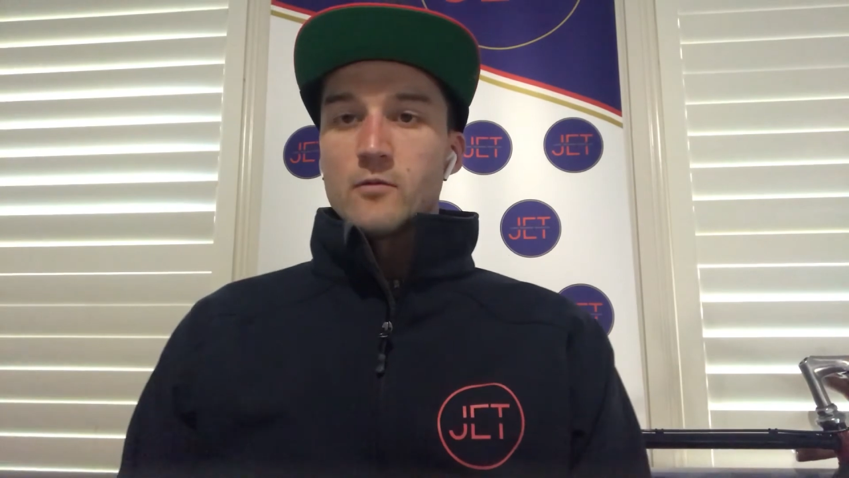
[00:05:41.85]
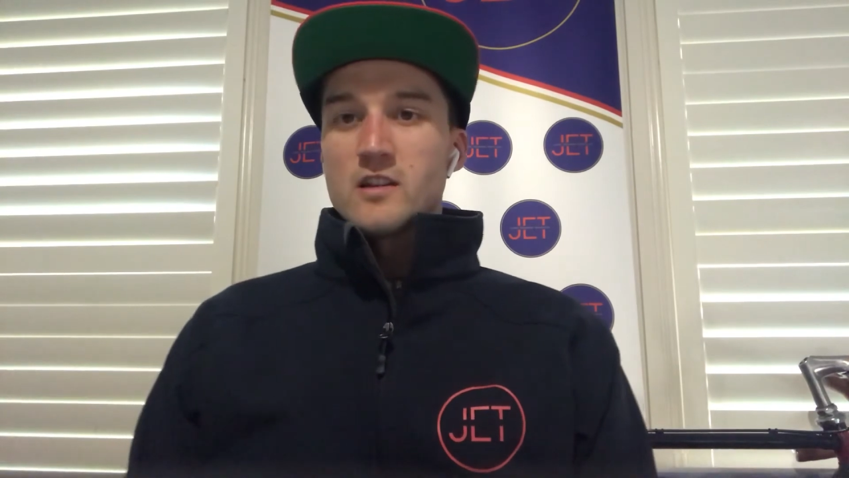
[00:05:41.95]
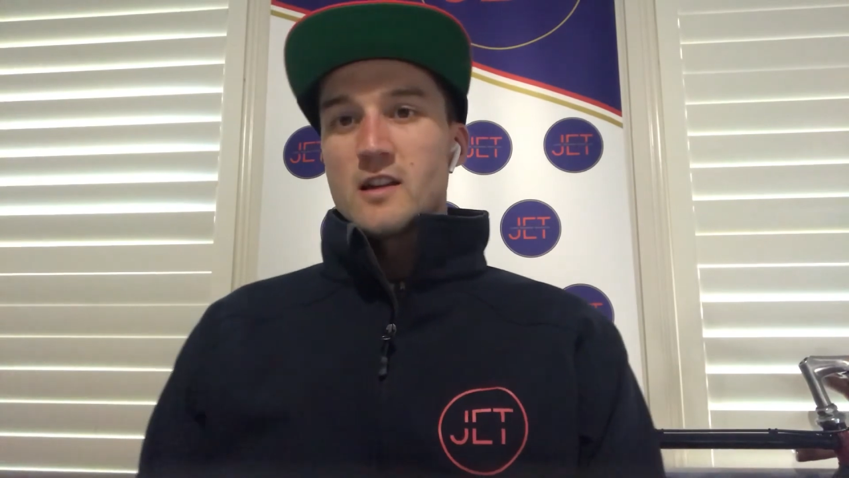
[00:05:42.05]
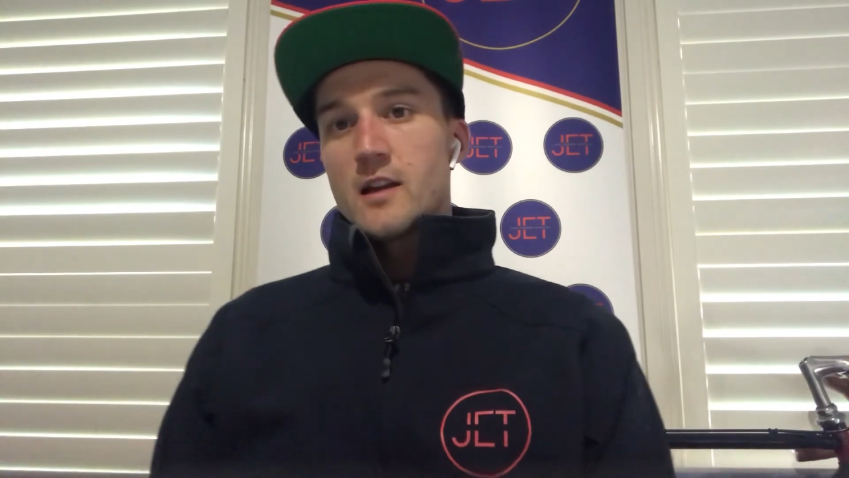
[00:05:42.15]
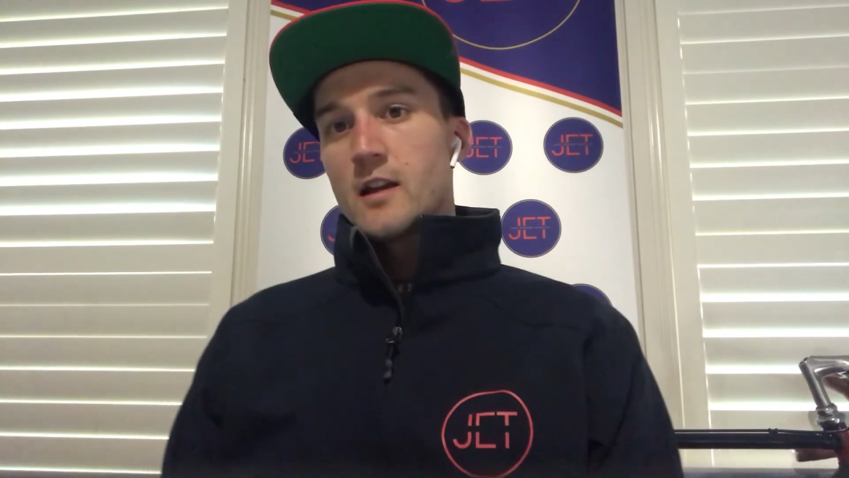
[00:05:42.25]

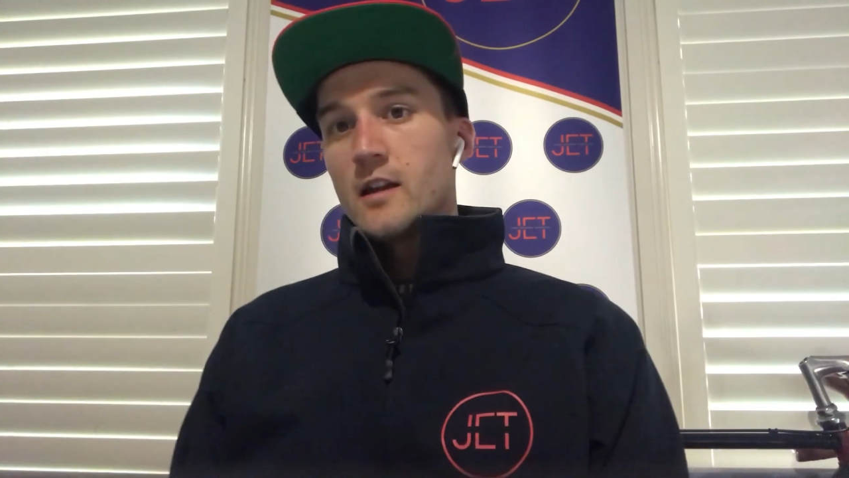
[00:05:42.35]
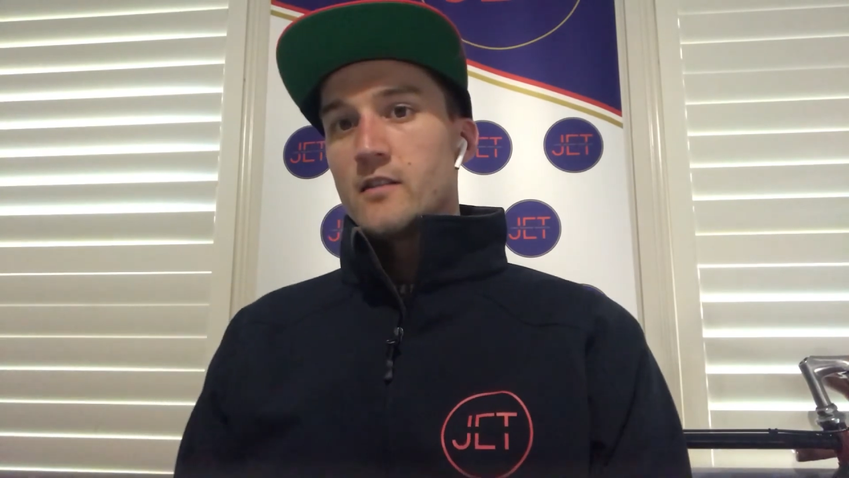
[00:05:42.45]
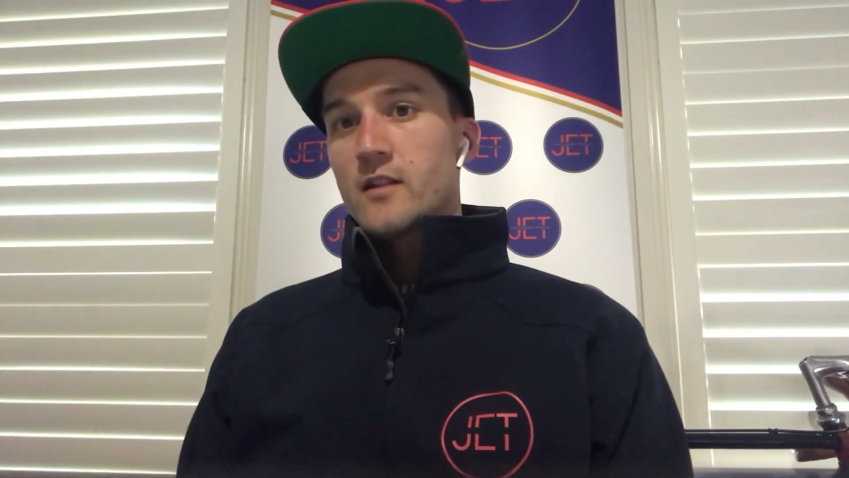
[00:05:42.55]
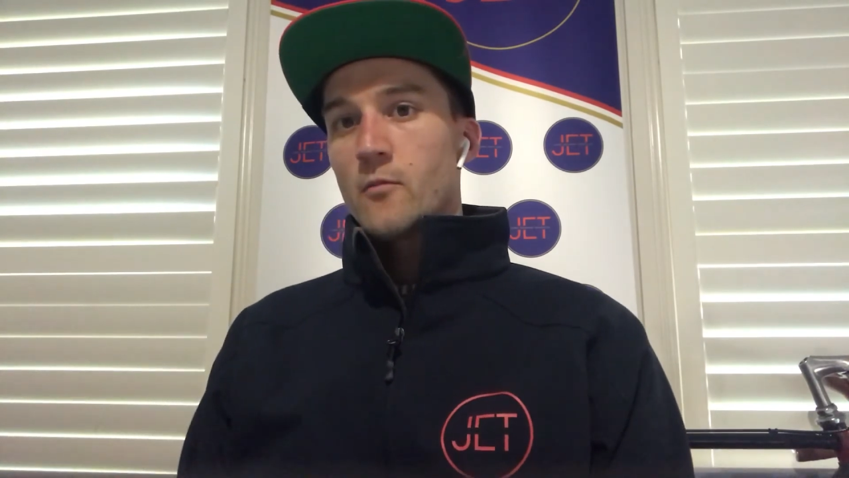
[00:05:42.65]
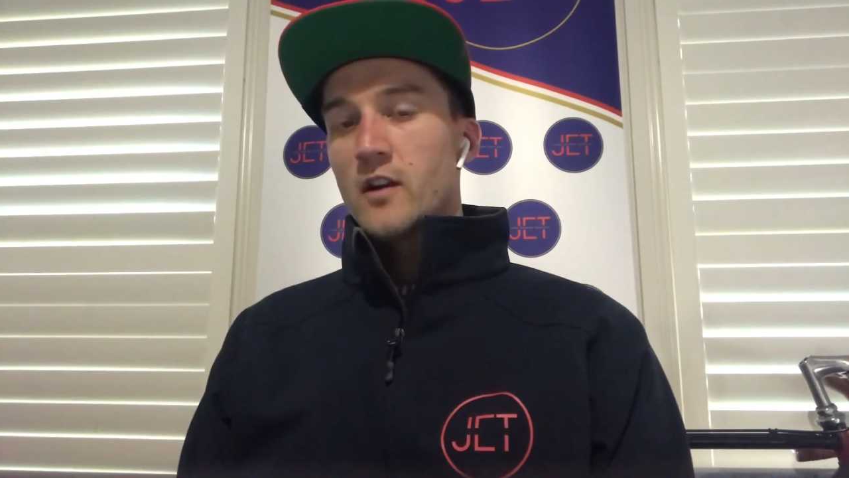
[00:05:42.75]
which in
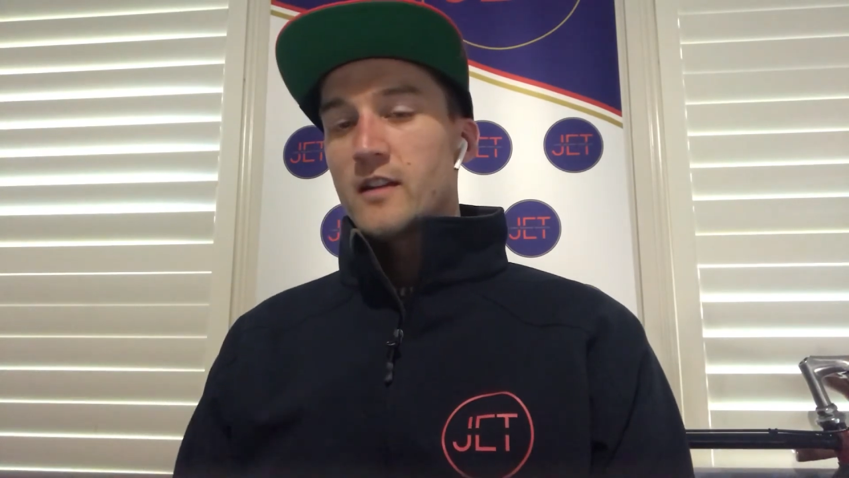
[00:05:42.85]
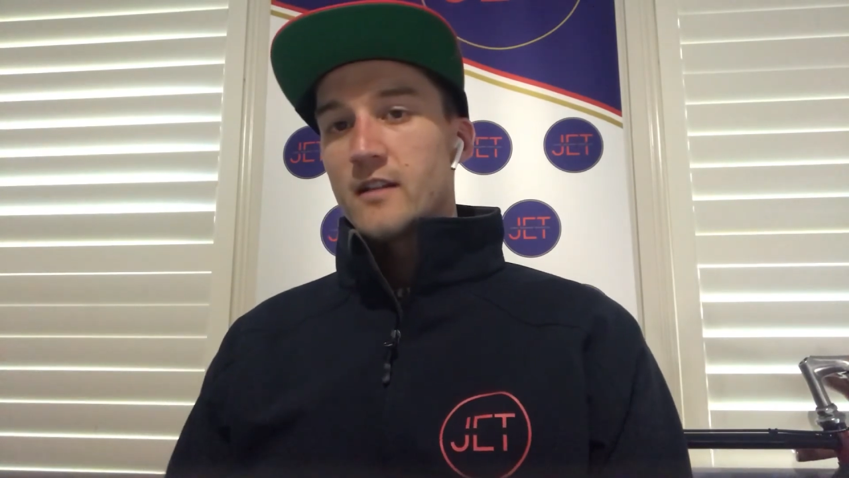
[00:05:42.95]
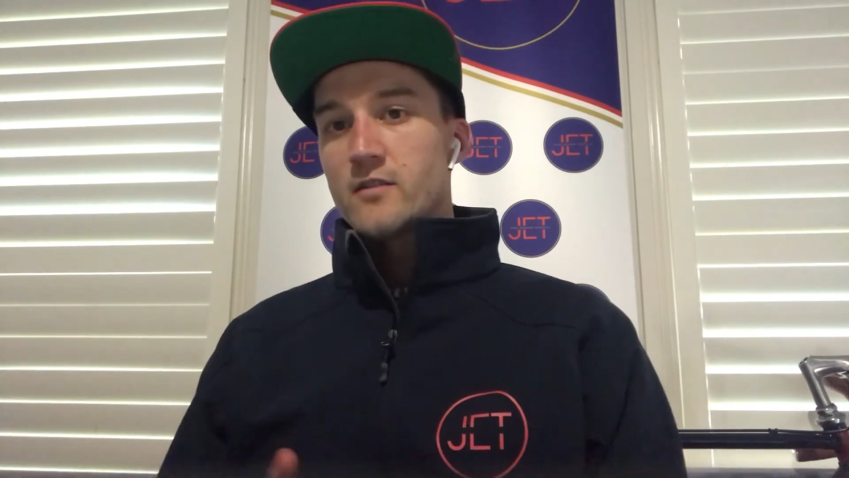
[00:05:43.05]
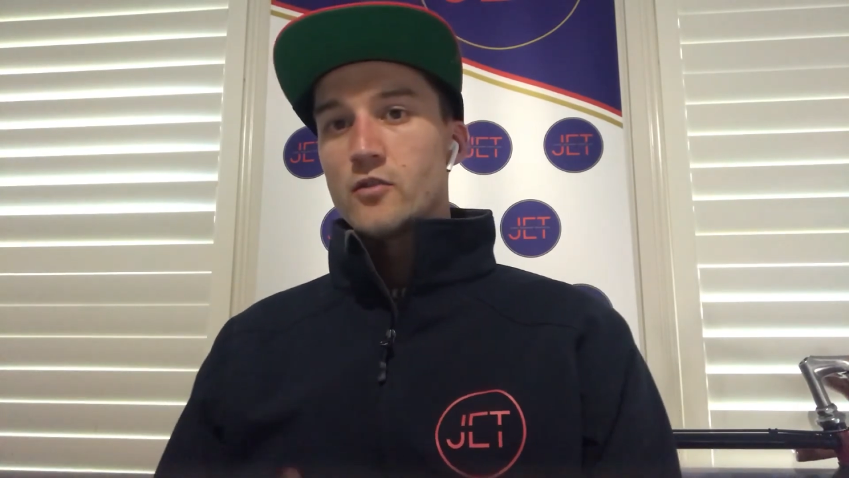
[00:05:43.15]
some ways has